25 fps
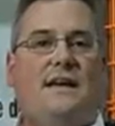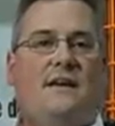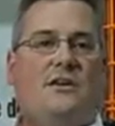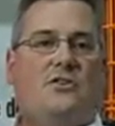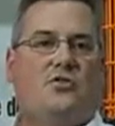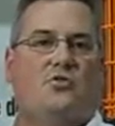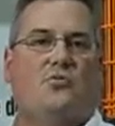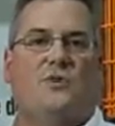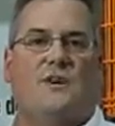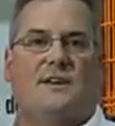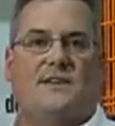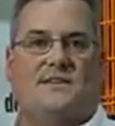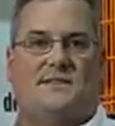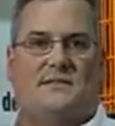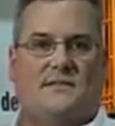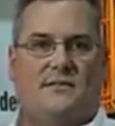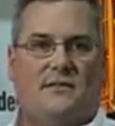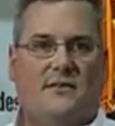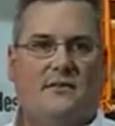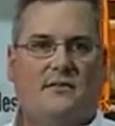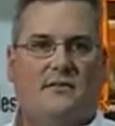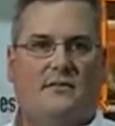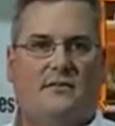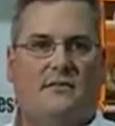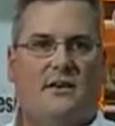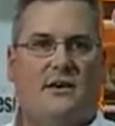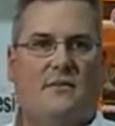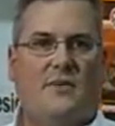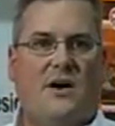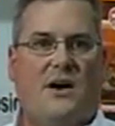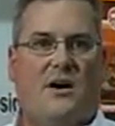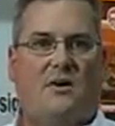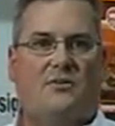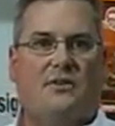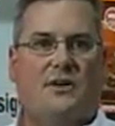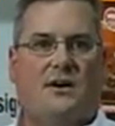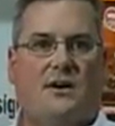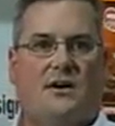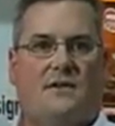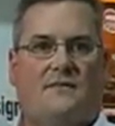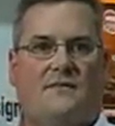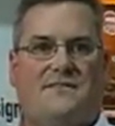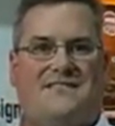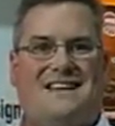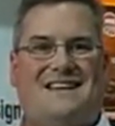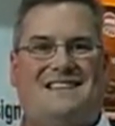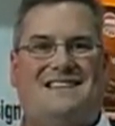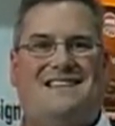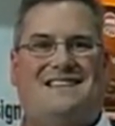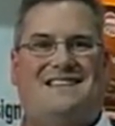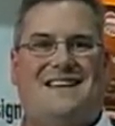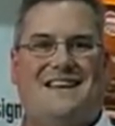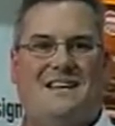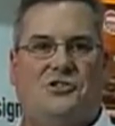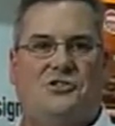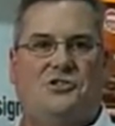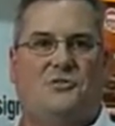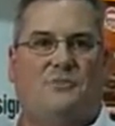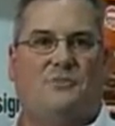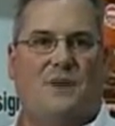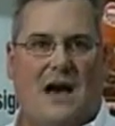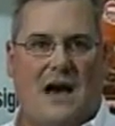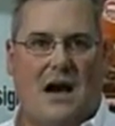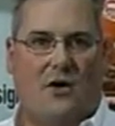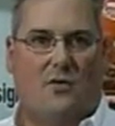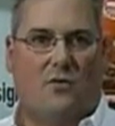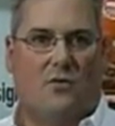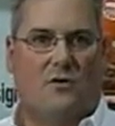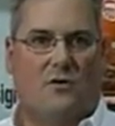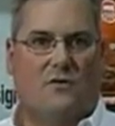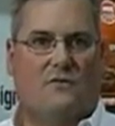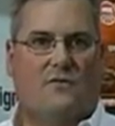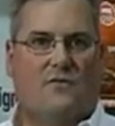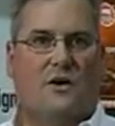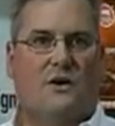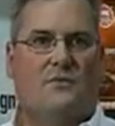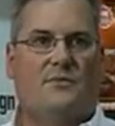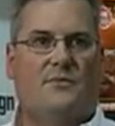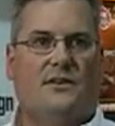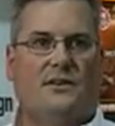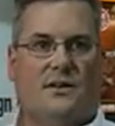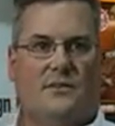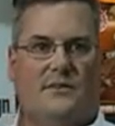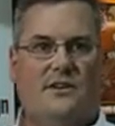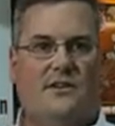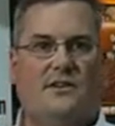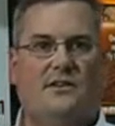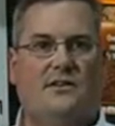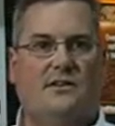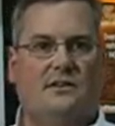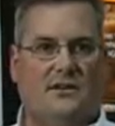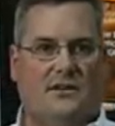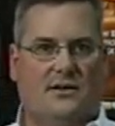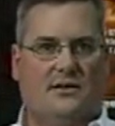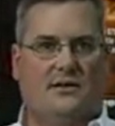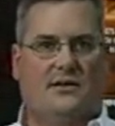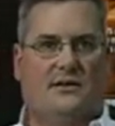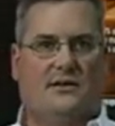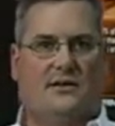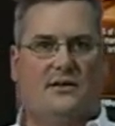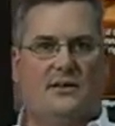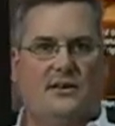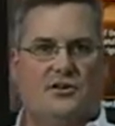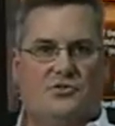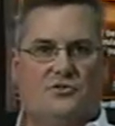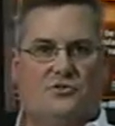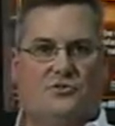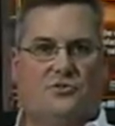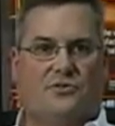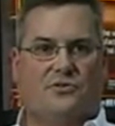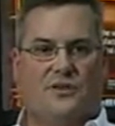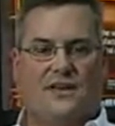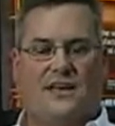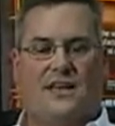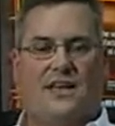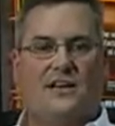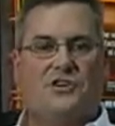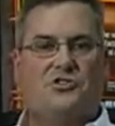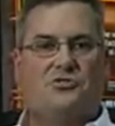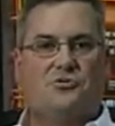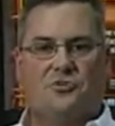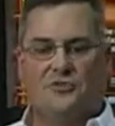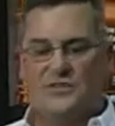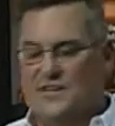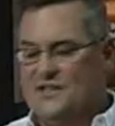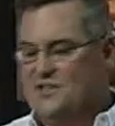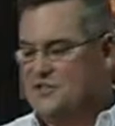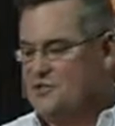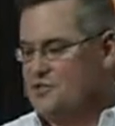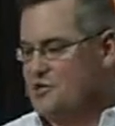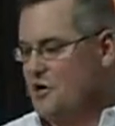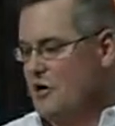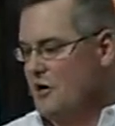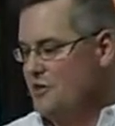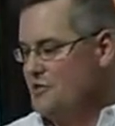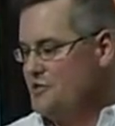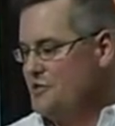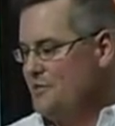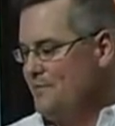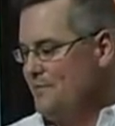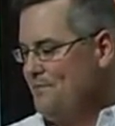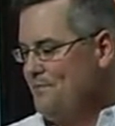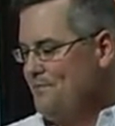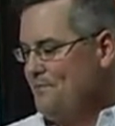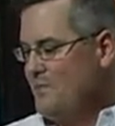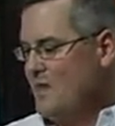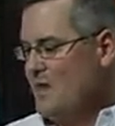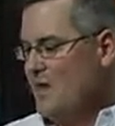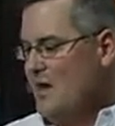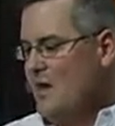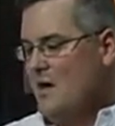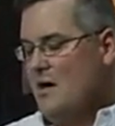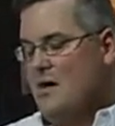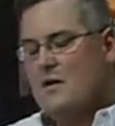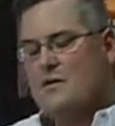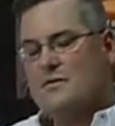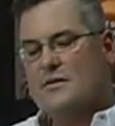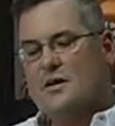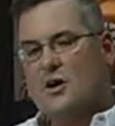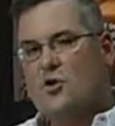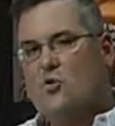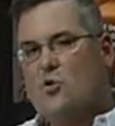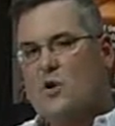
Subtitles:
increase the amount of detonation power from the limited electrical discharge. The